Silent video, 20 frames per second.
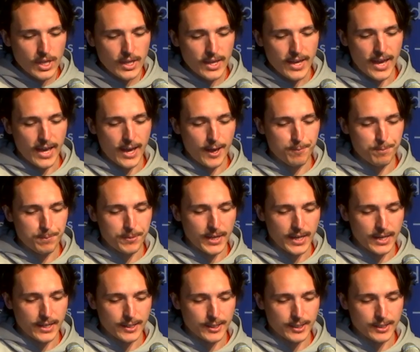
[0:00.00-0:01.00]
And
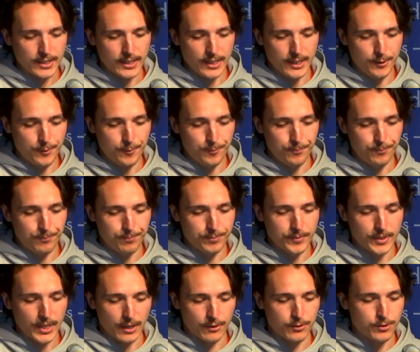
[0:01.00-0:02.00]
then,
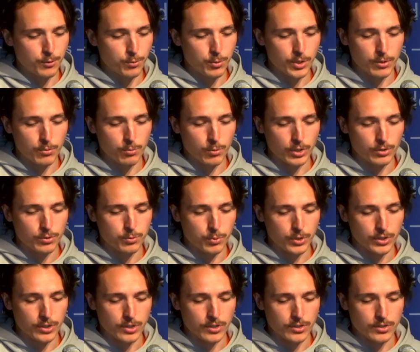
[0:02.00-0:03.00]
yeah, so what
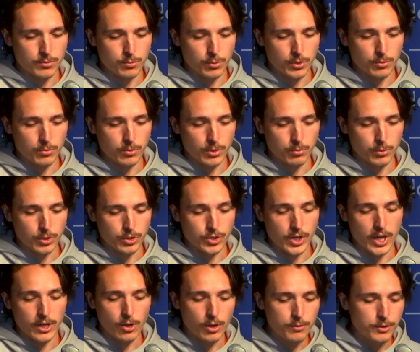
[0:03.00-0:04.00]

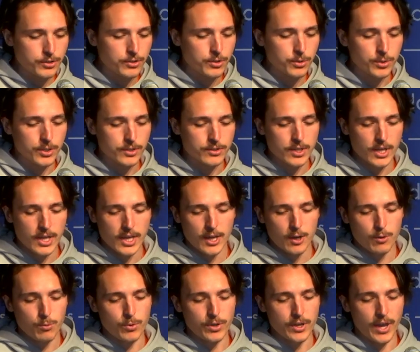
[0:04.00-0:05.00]
Gelato offers you is
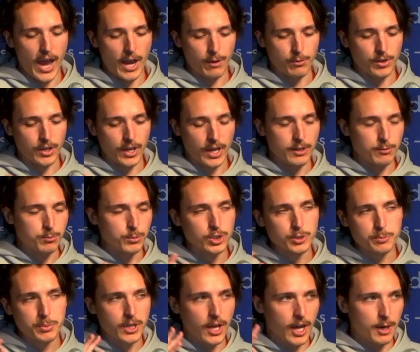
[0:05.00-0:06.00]
we aggregate
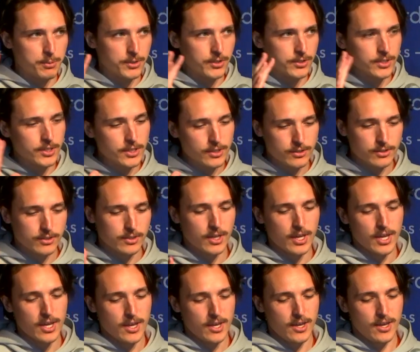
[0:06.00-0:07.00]
multiple RPCs,
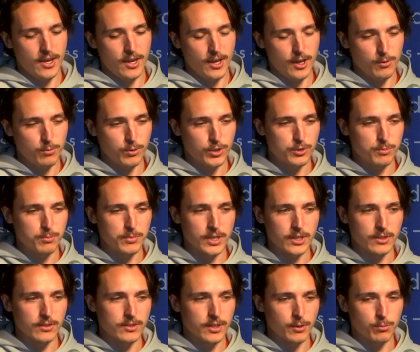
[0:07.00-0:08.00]
which
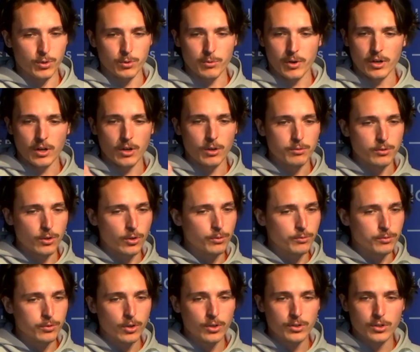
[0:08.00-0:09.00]
means that we run our own
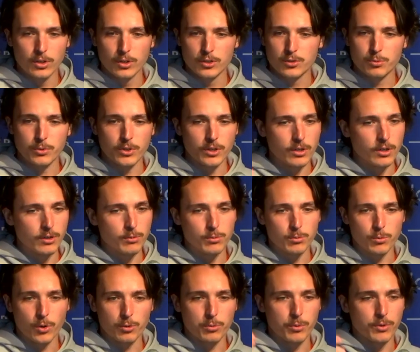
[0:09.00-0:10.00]
full nodes. We
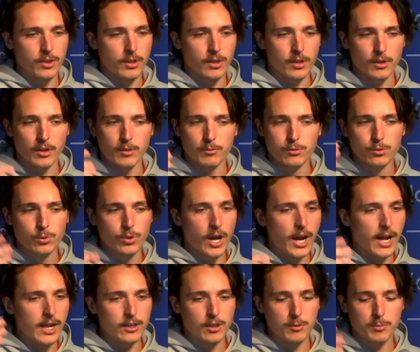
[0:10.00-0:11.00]
work with Infura,
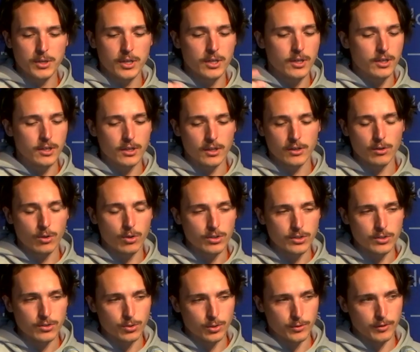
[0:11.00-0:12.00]
Alchemy, and all
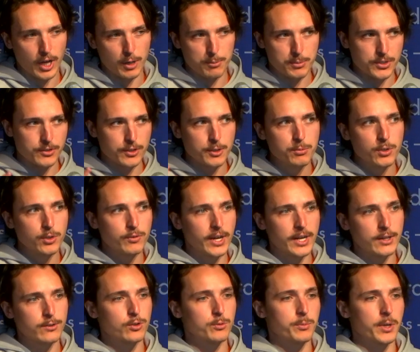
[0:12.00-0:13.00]
these sort of RPC
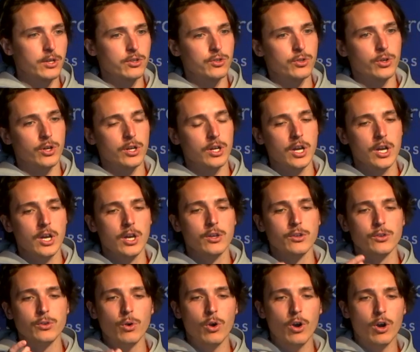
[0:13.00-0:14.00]
providers to make sure
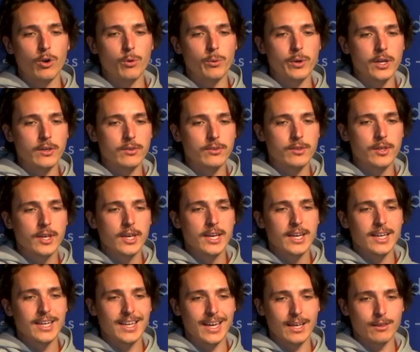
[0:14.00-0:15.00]
you always
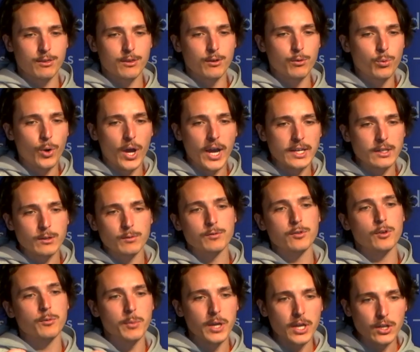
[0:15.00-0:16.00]
get the right
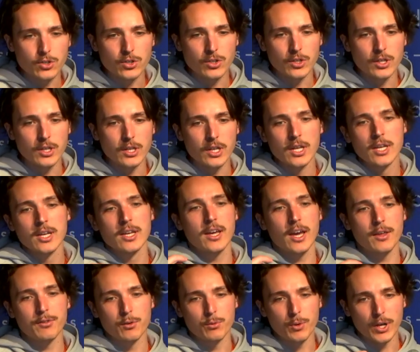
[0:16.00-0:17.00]
information
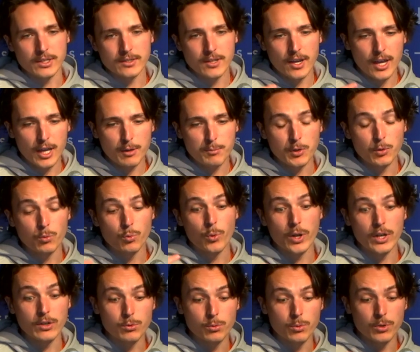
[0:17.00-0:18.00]
at the right time. And when
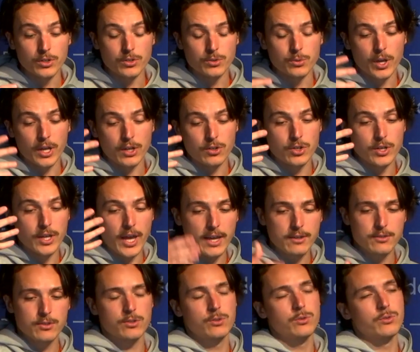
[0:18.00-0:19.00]
you want to actually
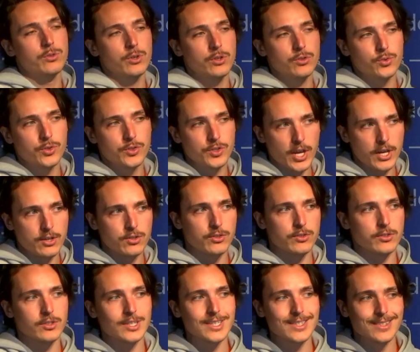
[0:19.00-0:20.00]
execute certain
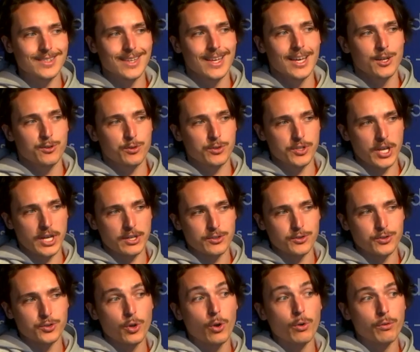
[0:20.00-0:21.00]
transactions, these transactions
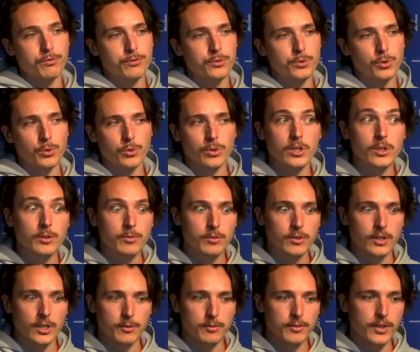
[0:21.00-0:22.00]
go through, even
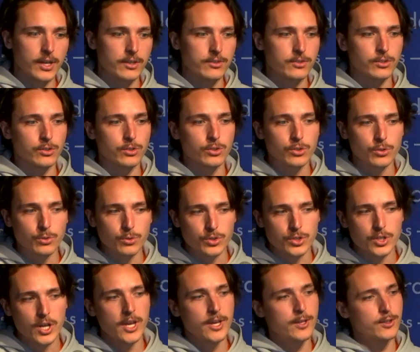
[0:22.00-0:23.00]
if there's a
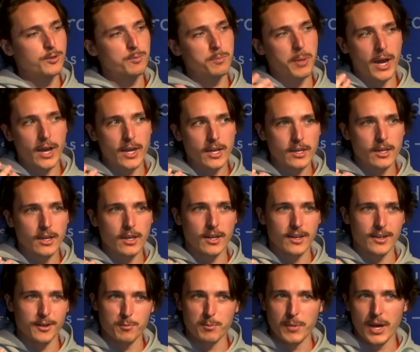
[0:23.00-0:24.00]
huge spike in
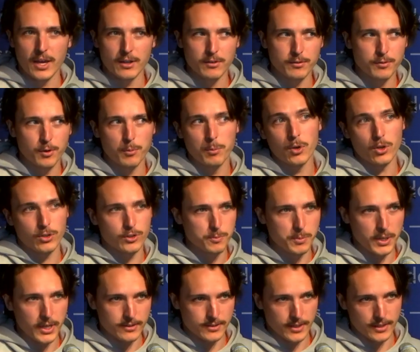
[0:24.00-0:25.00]
demand for block
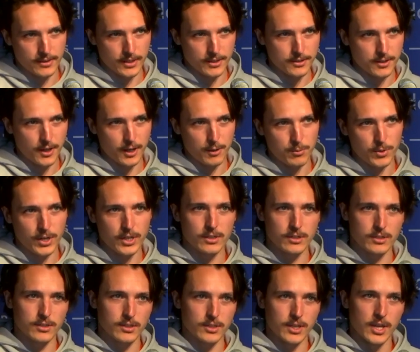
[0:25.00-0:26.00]
space at that time, right?
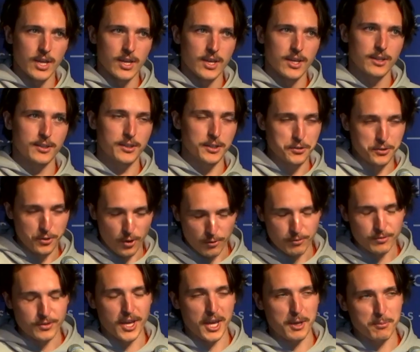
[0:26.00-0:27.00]
And this
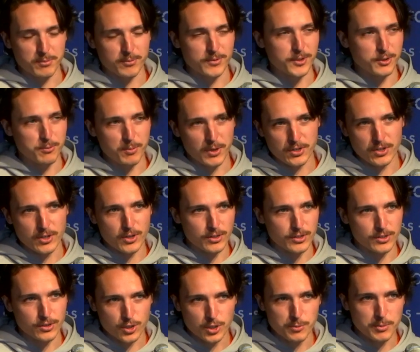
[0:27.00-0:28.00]
often happens, especially on
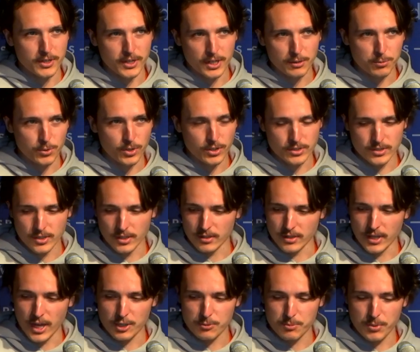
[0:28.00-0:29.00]
these cheaper networks, then
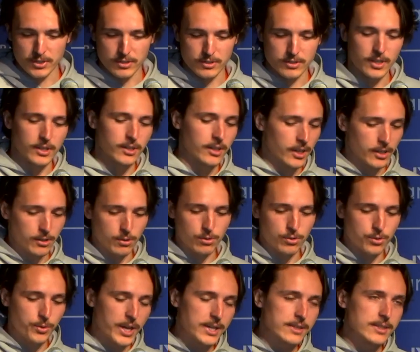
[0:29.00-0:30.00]
gas prices suddenly like go
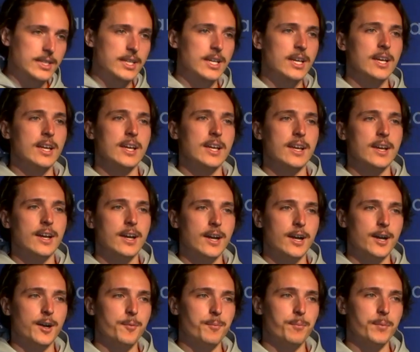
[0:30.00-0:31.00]
crazy.
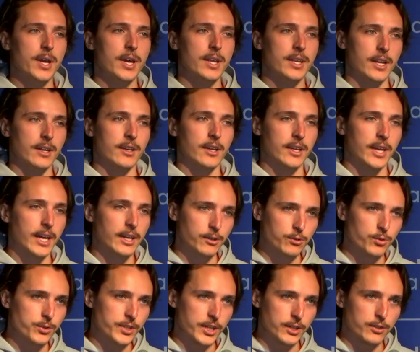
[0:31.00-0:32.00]
And then getting
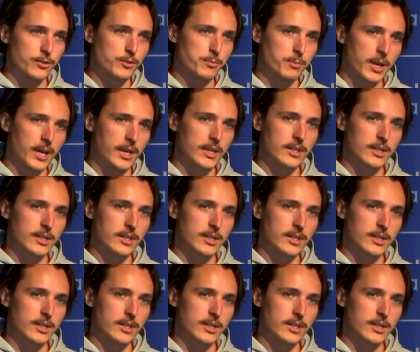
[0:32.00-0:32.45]
transactions mined